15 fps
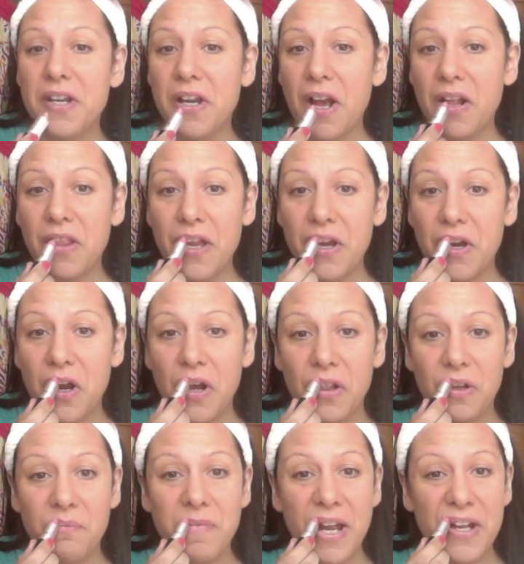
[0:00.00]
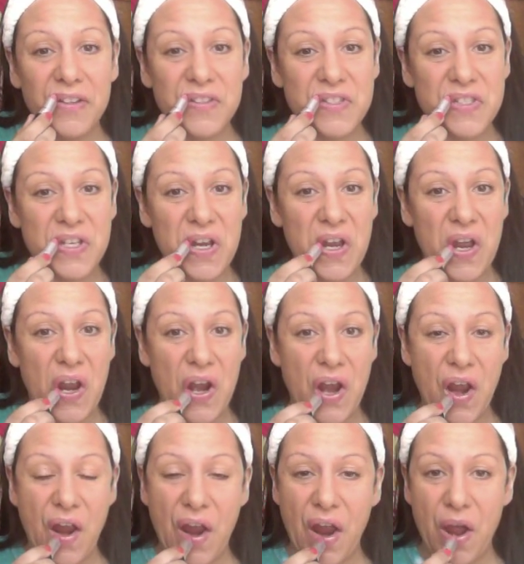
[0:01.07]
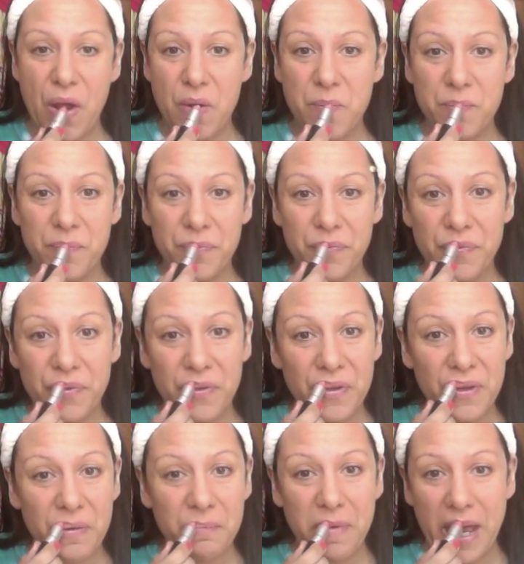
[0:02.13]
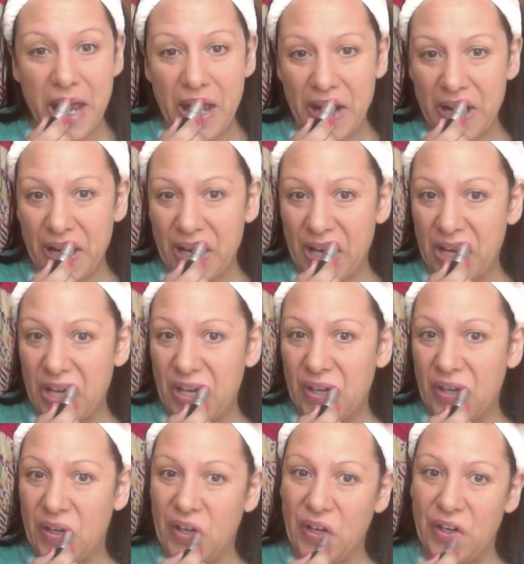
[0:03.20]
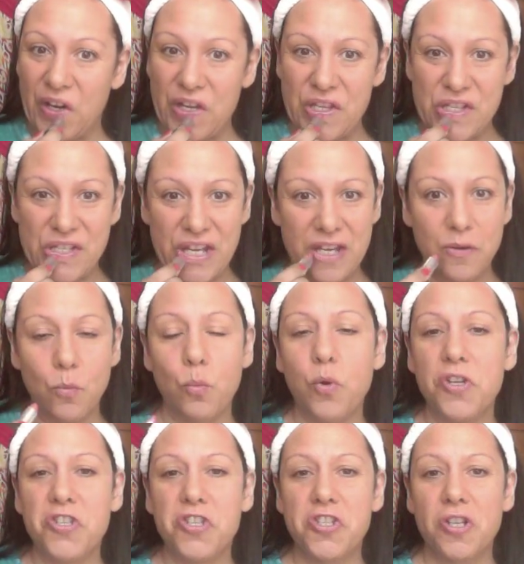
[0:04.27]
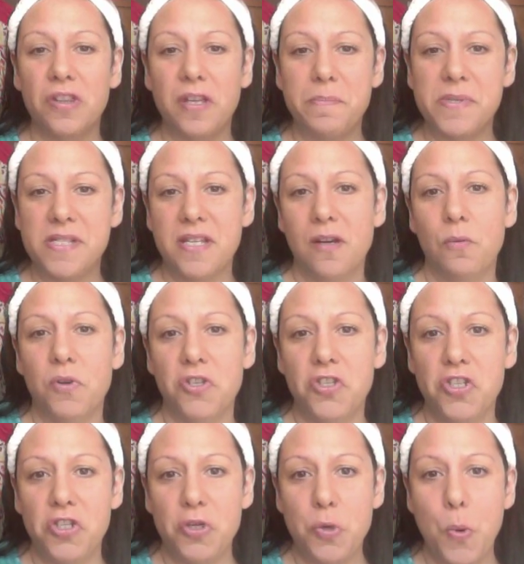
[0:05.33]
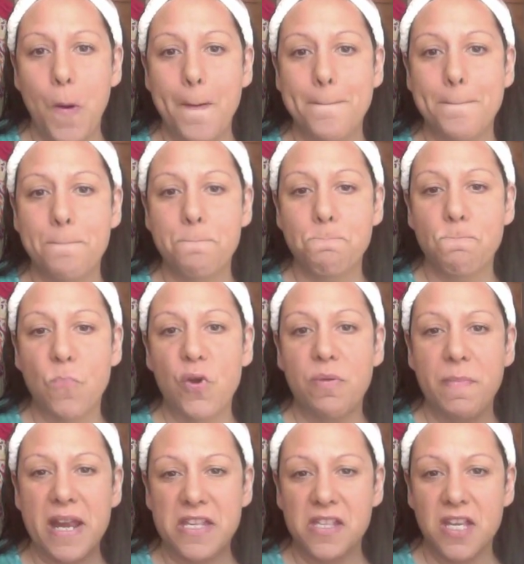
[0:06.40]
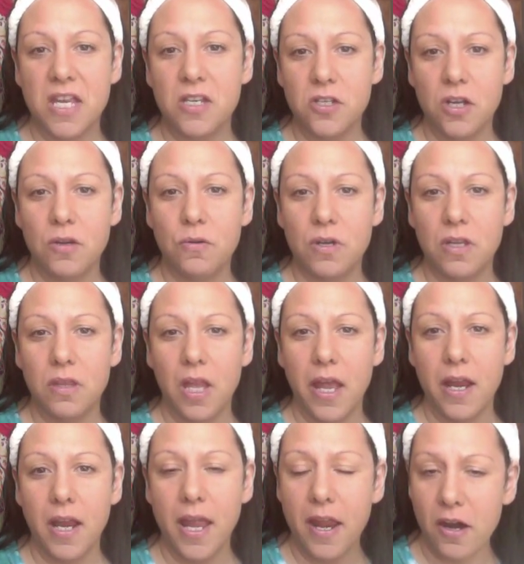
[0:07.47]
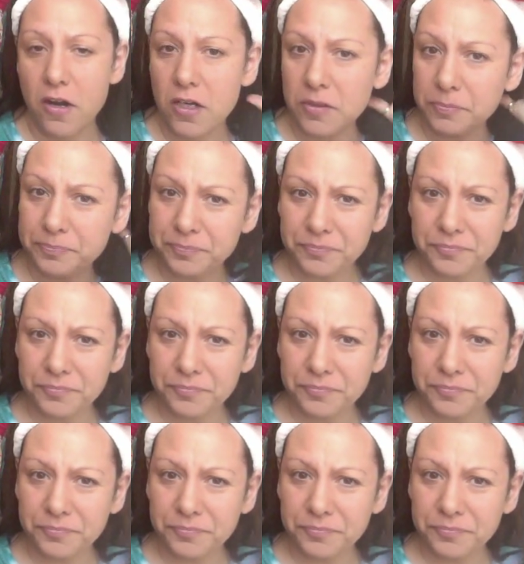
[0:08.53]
and got like color matched at MAC, and I said, which lipstick would you, with my skin tone and like hair,